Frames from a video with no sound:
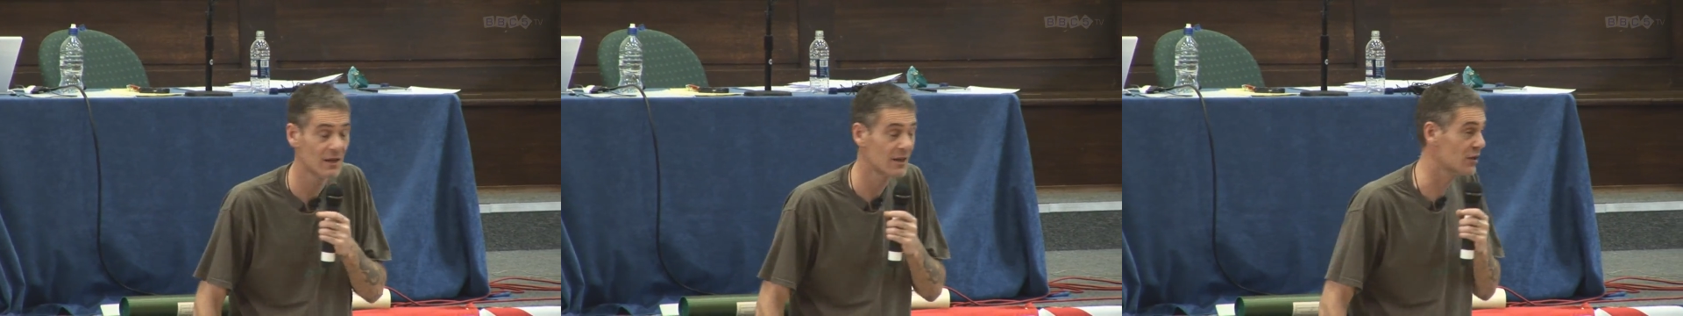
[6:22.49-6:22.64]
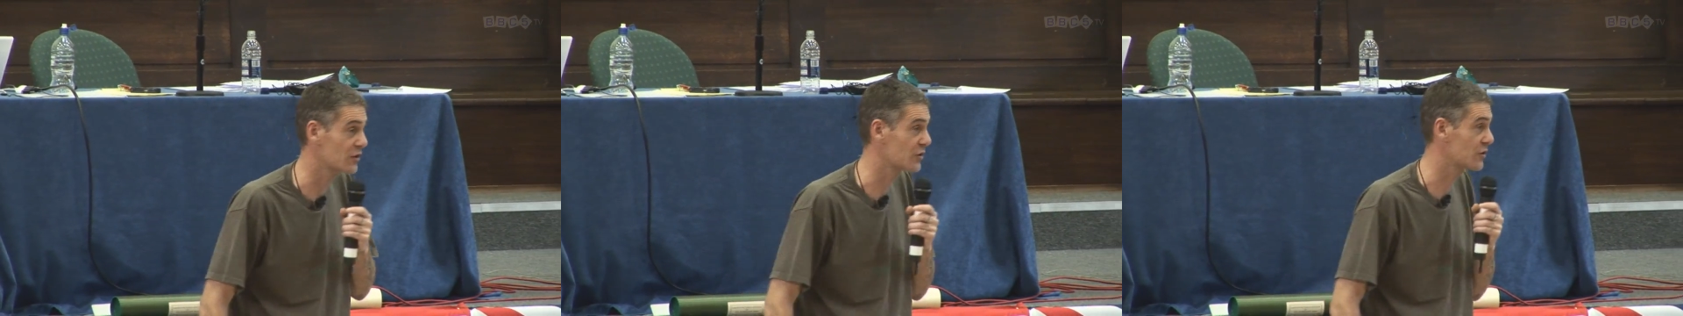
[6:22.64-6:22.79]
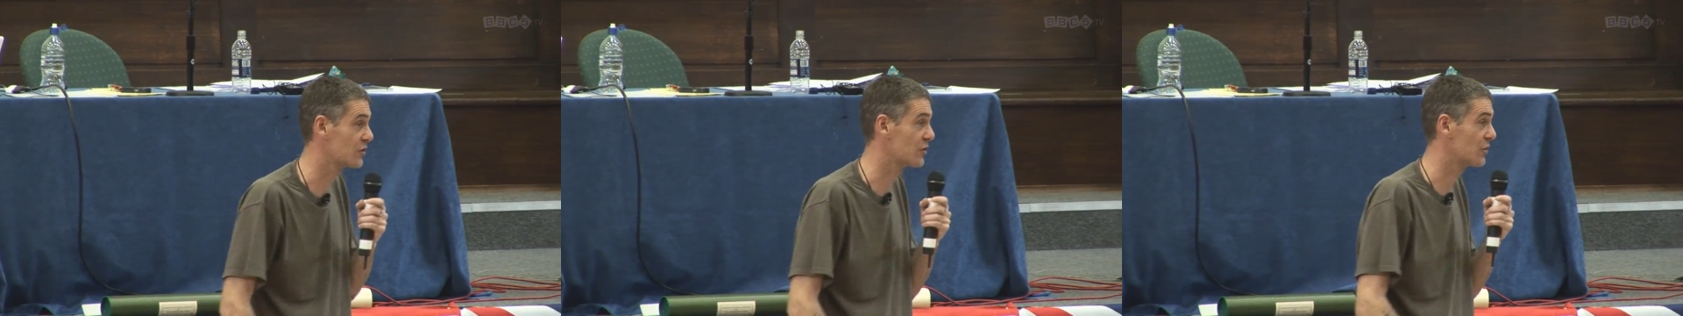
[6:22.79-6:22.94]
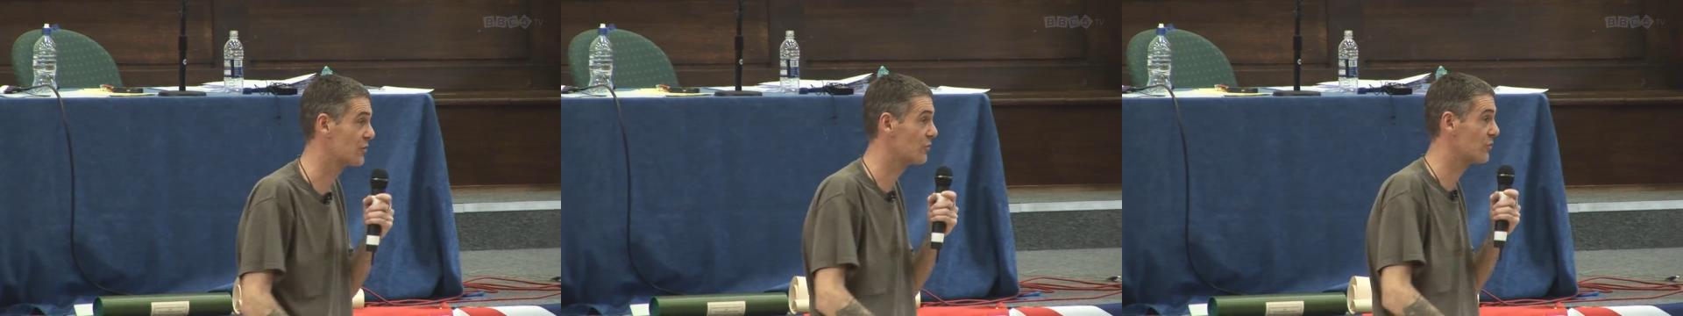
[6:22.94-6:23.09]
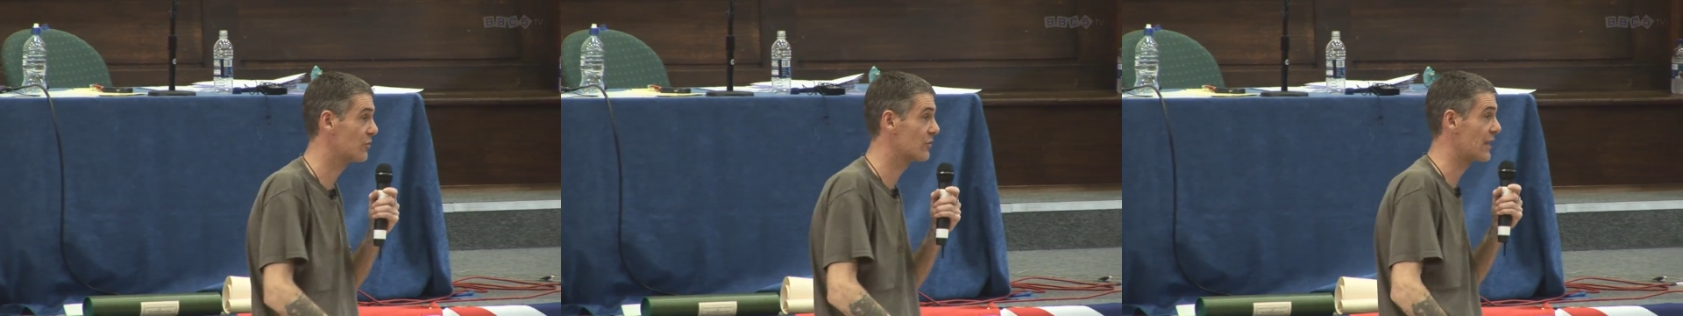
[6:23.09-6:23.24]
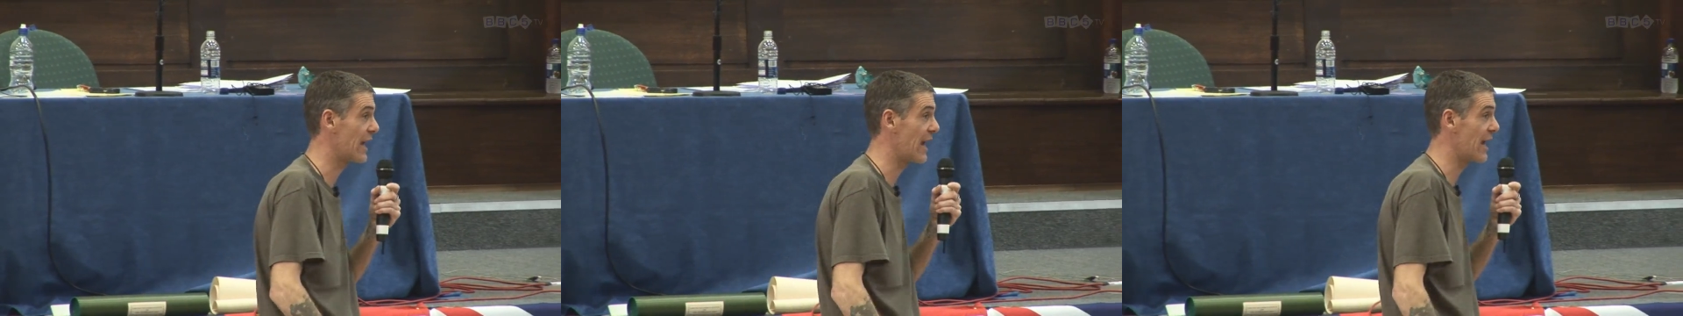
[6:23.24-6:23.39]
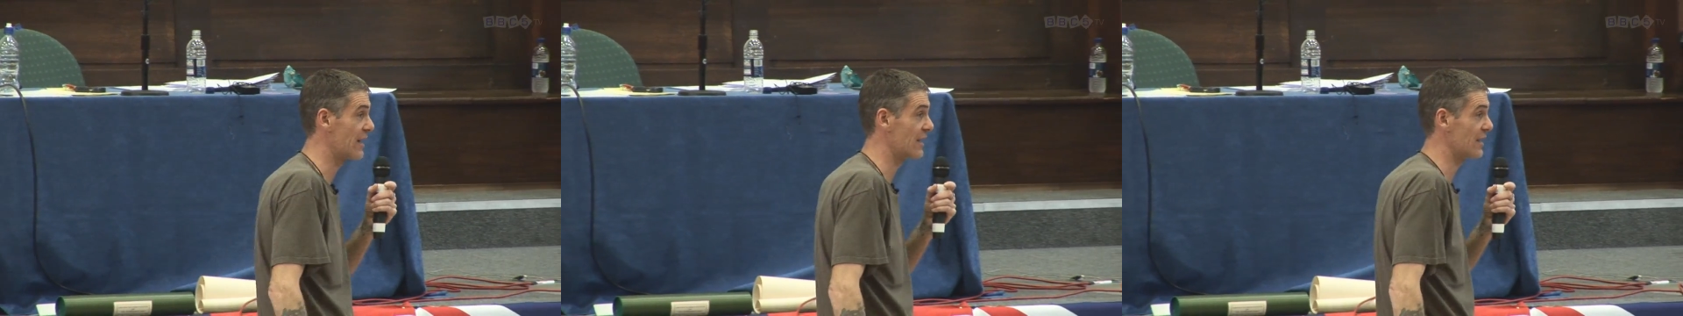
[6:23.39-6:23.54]
Because you
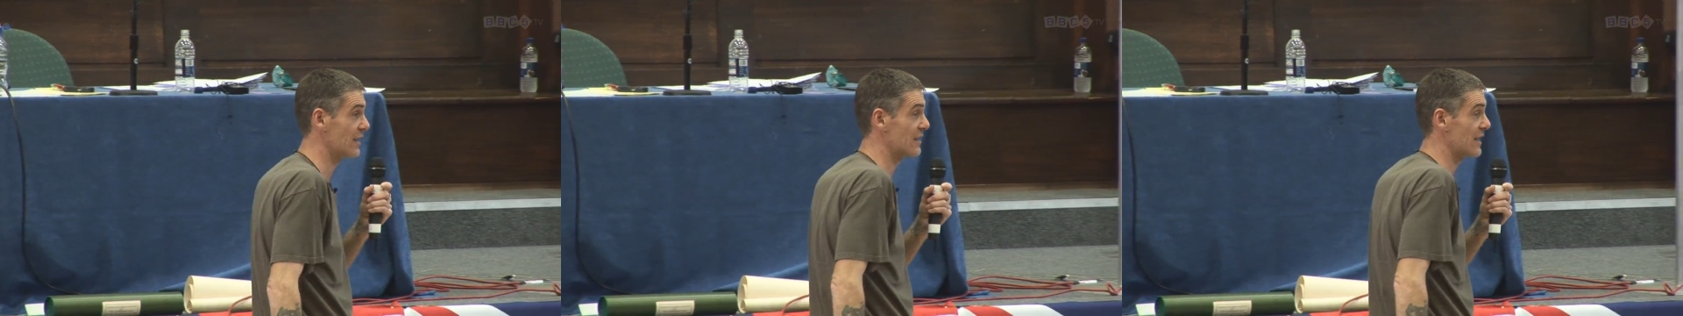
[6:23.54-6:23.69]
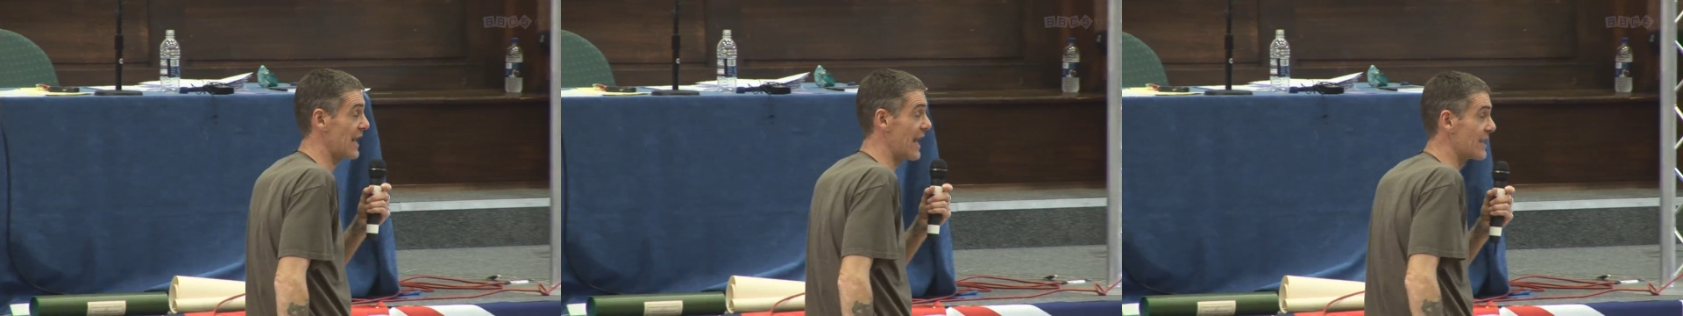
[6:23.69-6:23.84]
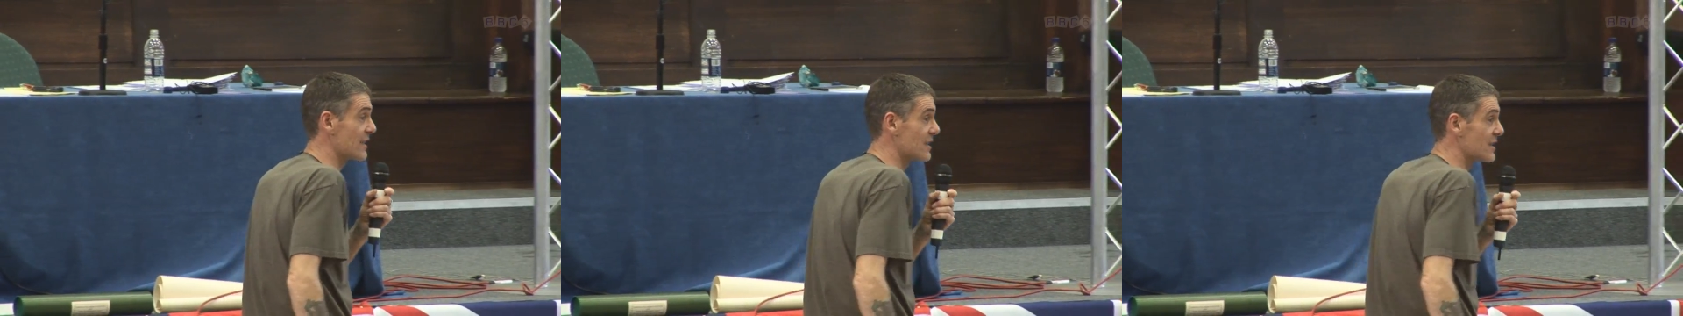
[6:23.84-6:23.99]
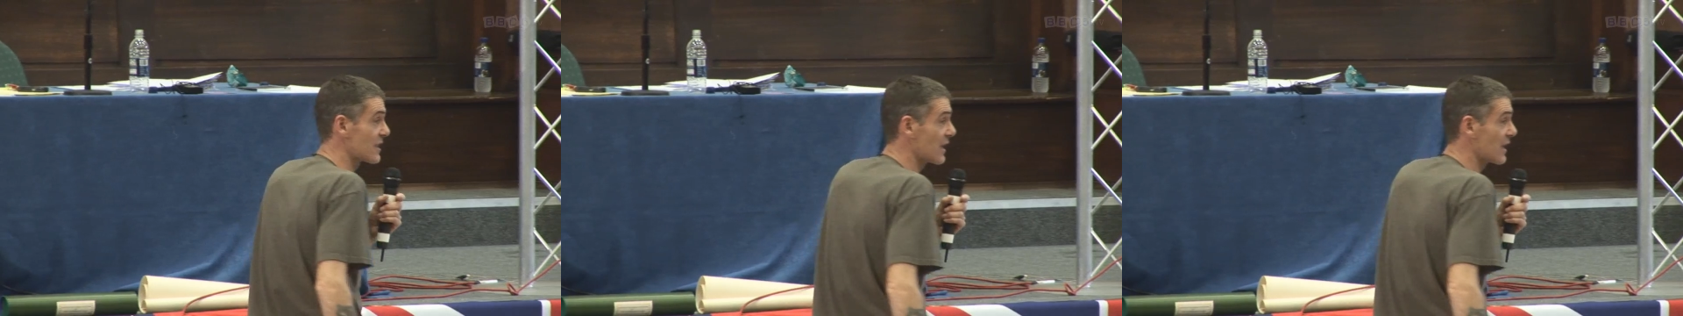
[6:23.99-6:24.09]
daren't